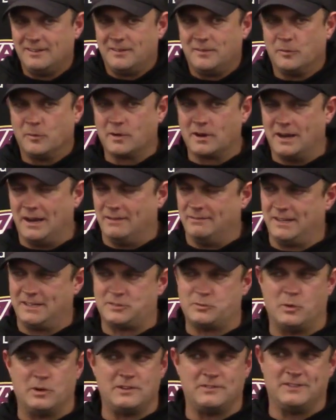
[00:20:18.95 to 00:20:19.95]
we're going to have
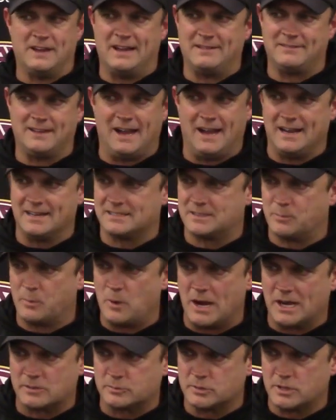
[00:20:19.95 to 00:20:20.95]
like 25 guys to
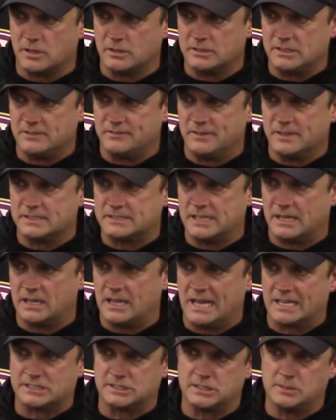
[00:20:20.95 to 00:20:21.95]
practice on defense that
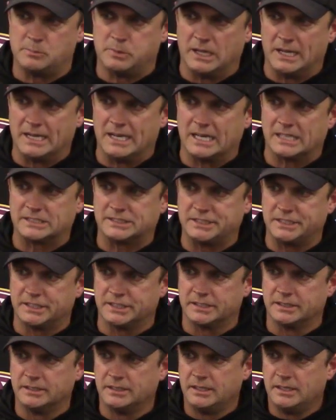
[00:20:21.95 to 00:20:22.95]
will actually play next
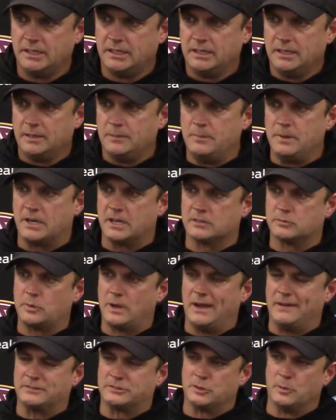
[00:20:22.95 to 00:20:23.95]
year. Because
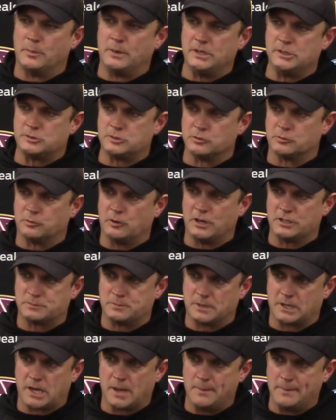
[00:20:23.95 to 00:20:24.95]
we have so many true
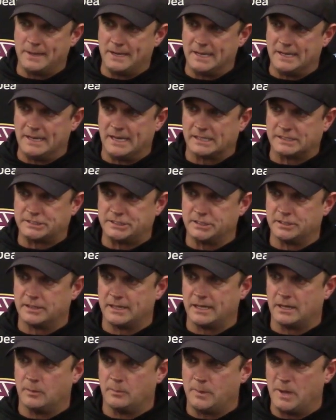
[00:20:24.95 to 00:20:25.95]
freshmen coming in next year
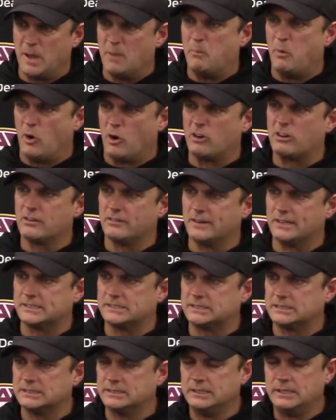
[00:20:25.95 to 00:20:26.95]
that will be a part of
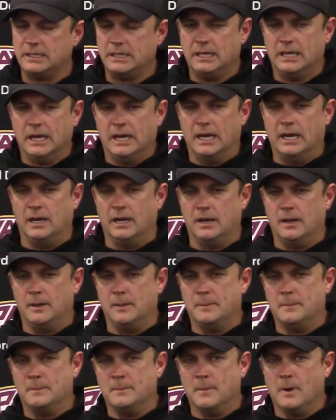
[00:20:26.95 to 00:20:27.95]
us.
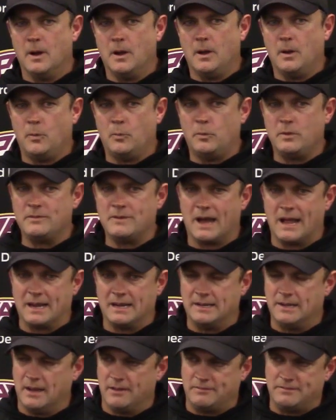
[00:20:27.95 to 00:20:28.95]
We've got
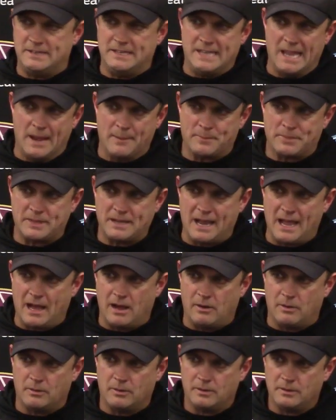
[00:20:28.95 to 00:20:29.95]
enough depth
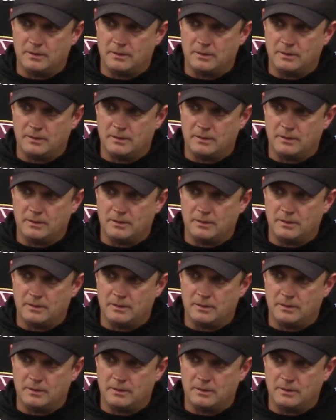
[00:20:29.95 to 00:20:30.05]
now